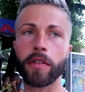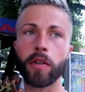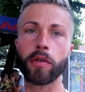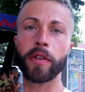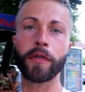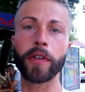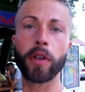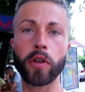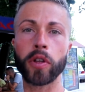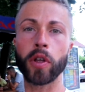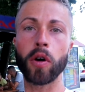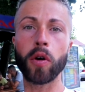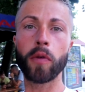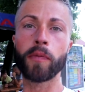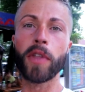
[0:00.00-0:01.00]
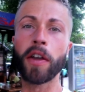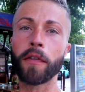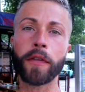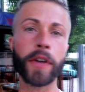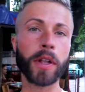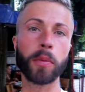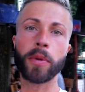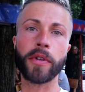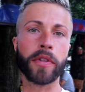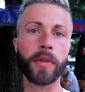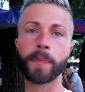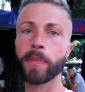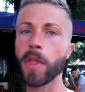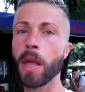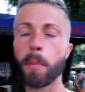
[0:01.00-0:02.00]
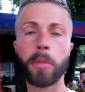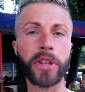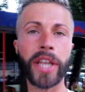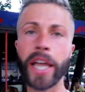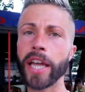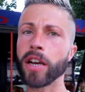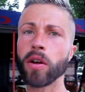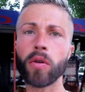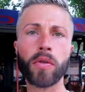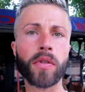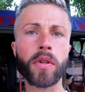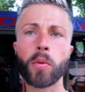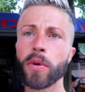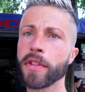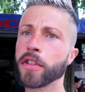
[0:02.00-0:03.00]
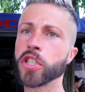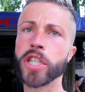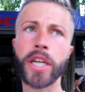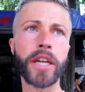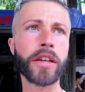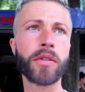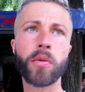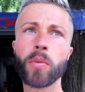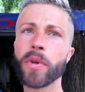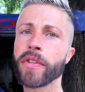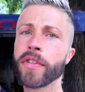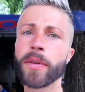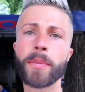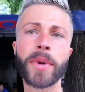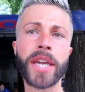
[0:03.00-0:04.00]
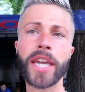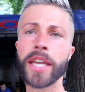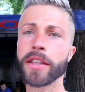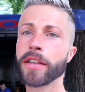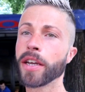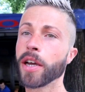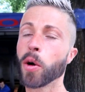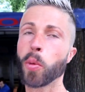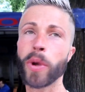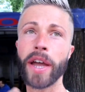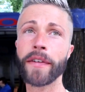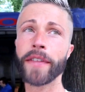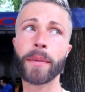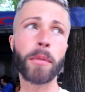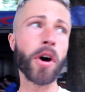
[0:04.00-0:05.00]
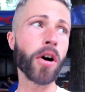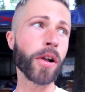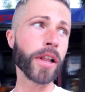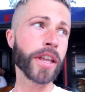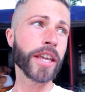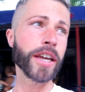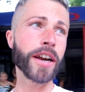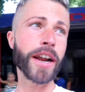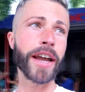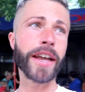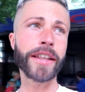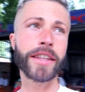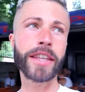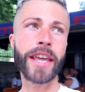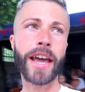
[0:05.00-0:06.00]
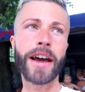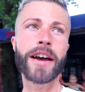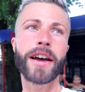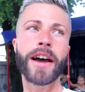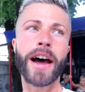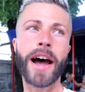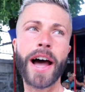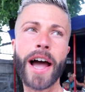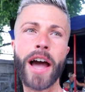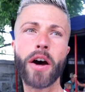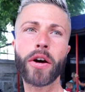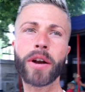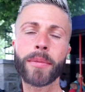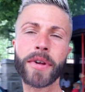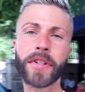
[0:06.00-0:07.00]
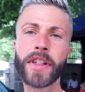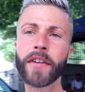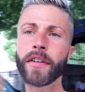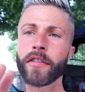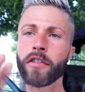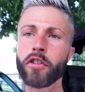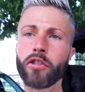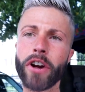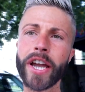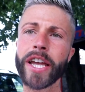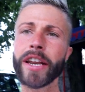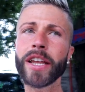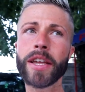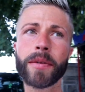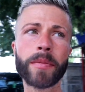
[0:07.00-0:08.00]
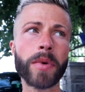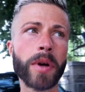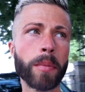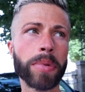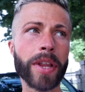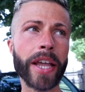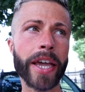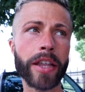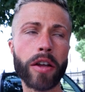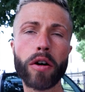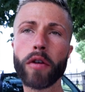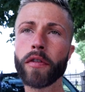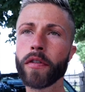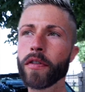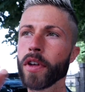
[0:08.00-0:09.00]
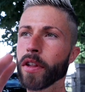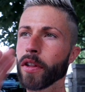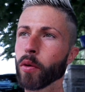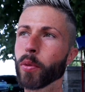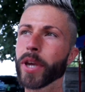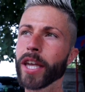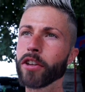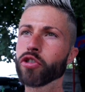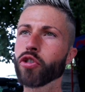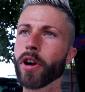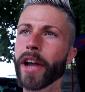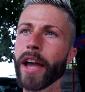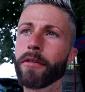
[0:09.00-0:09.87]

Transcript: So the filo dough, filbus, potatoes, with cheese, with the meat. We have them all here. And yeah, I order myself a variety plate of, so we can try